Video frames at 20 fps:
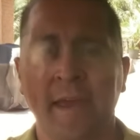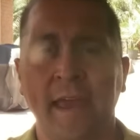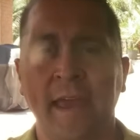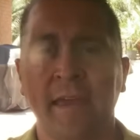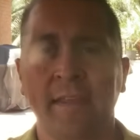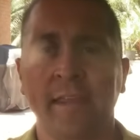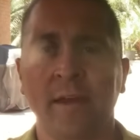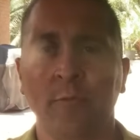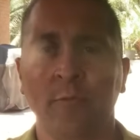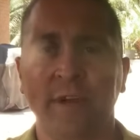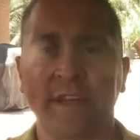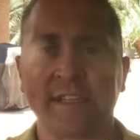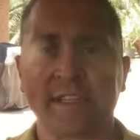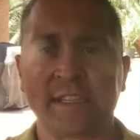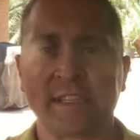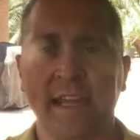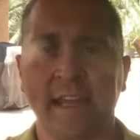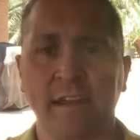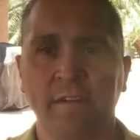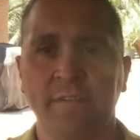And then we
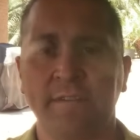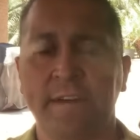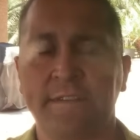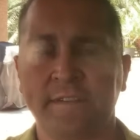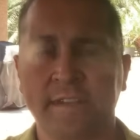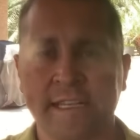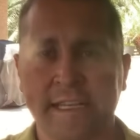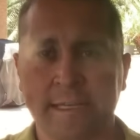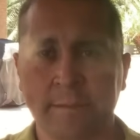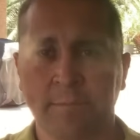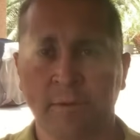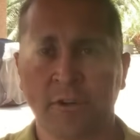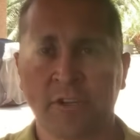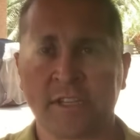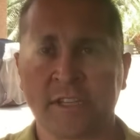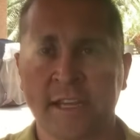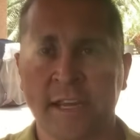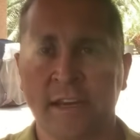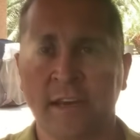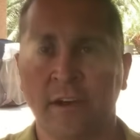just take
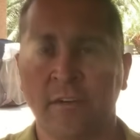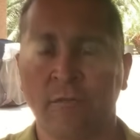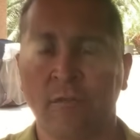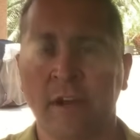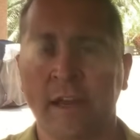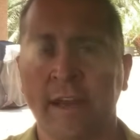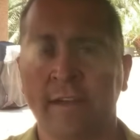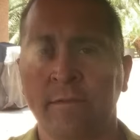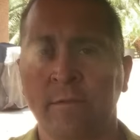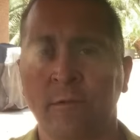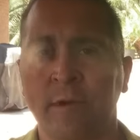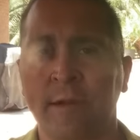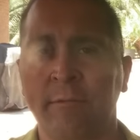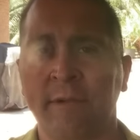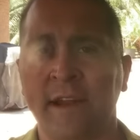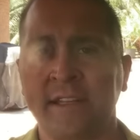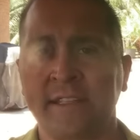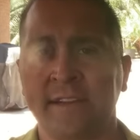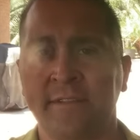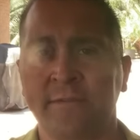15% of whatever we
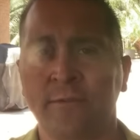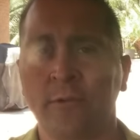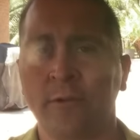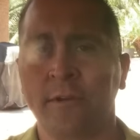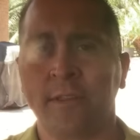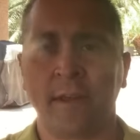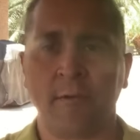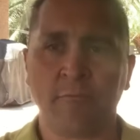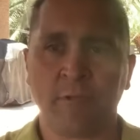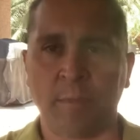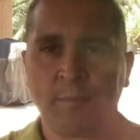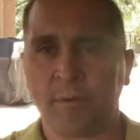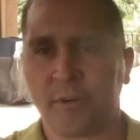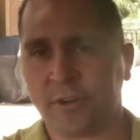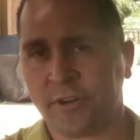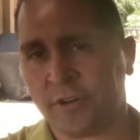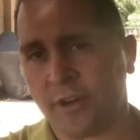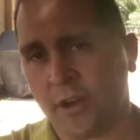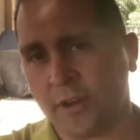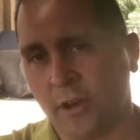rent it for. And then we put
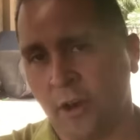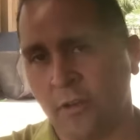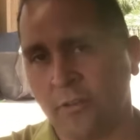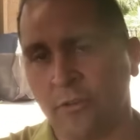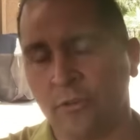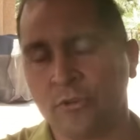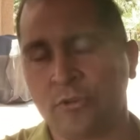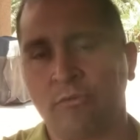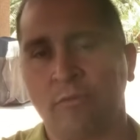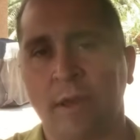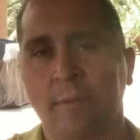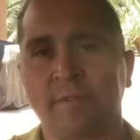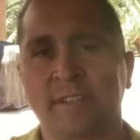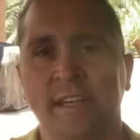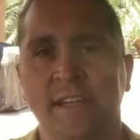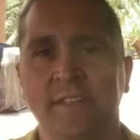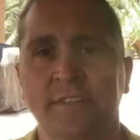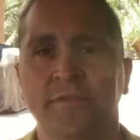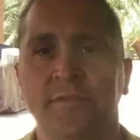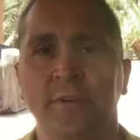it on all those
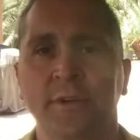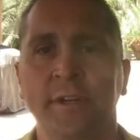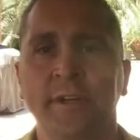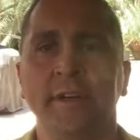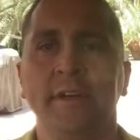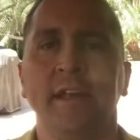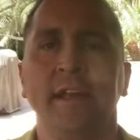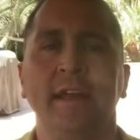websites for you.